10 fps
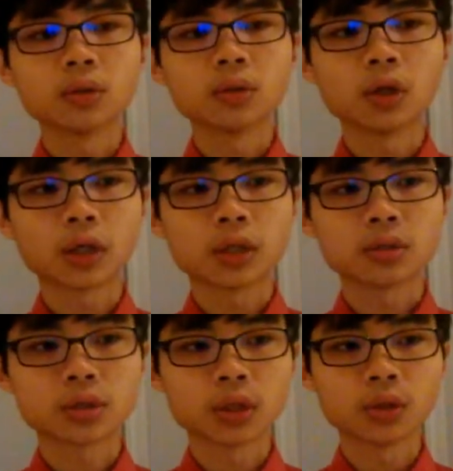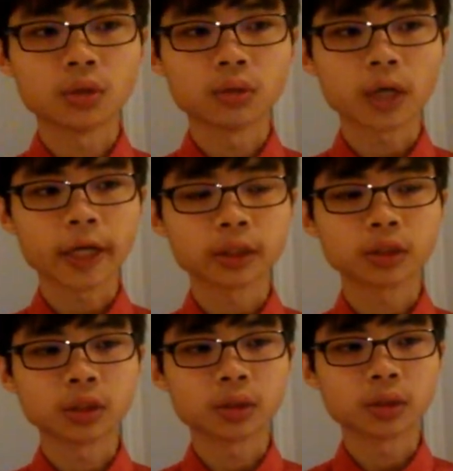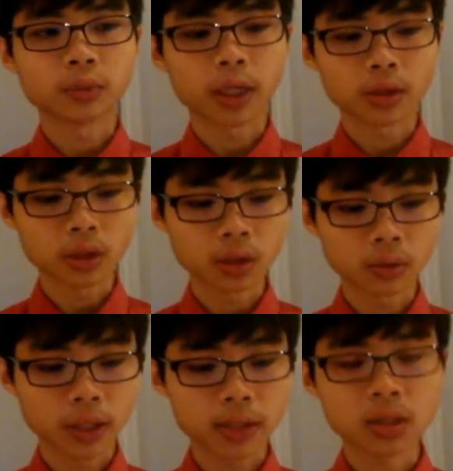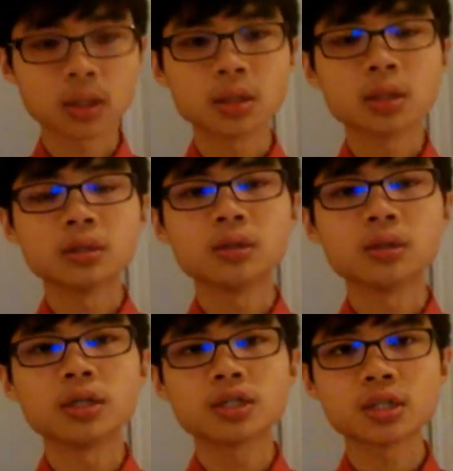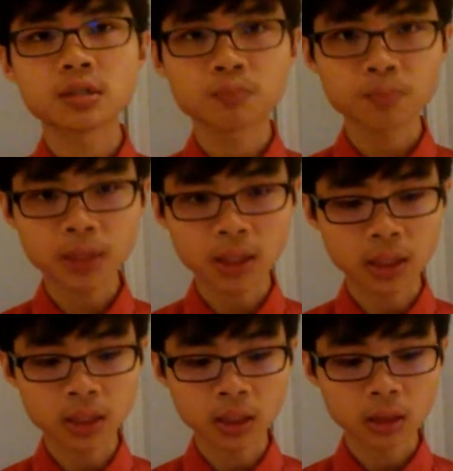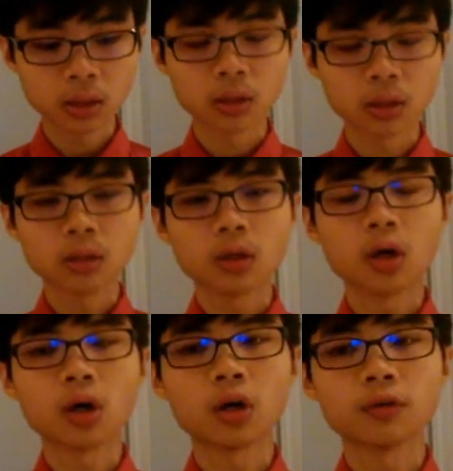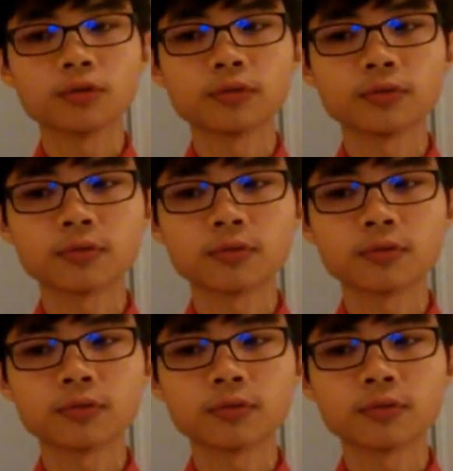okay, so actually we can know that the speed of